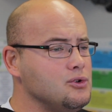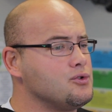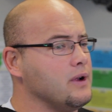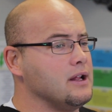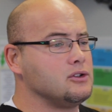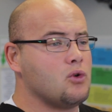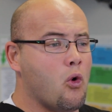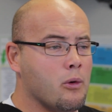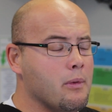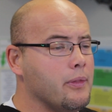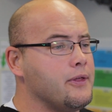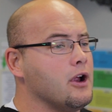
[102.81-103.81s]
nutrients,
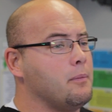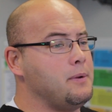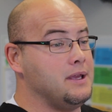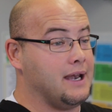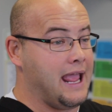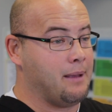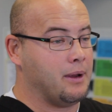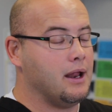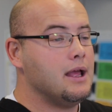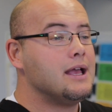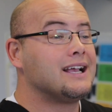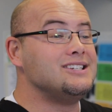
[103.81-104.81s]
hormone therapy, you name it.
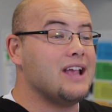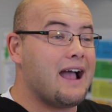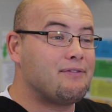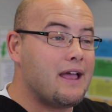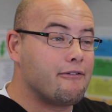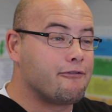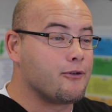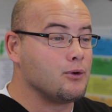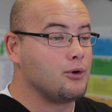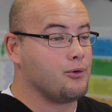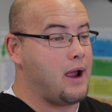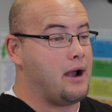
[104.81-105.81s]
Because you have to have
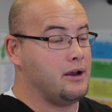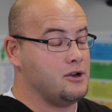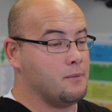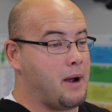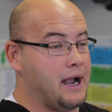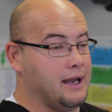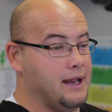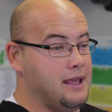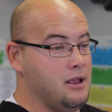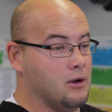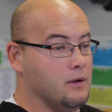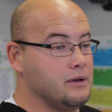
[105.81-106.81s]
fertile ground in your body to
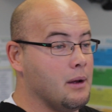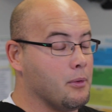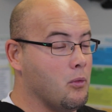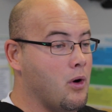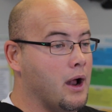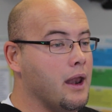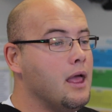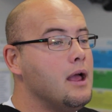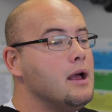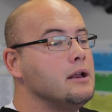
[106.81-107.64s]
heal, number one.